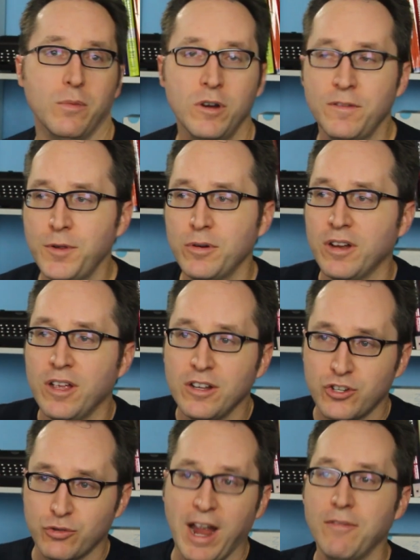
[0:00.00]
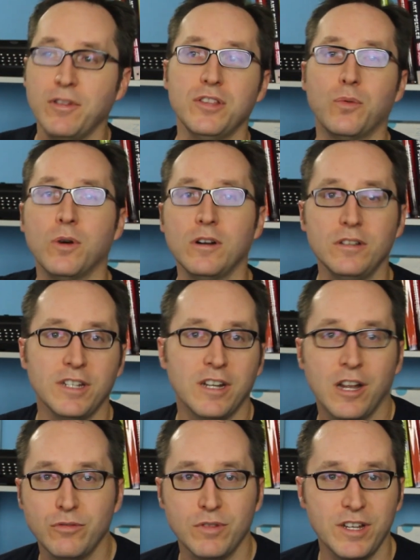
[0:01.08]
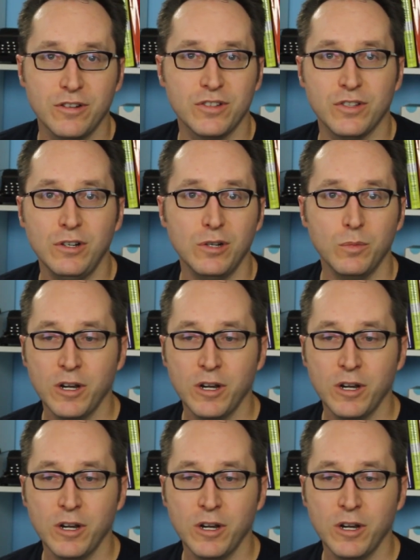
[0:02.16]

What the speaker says: What if you were traveling the world at 100 years old?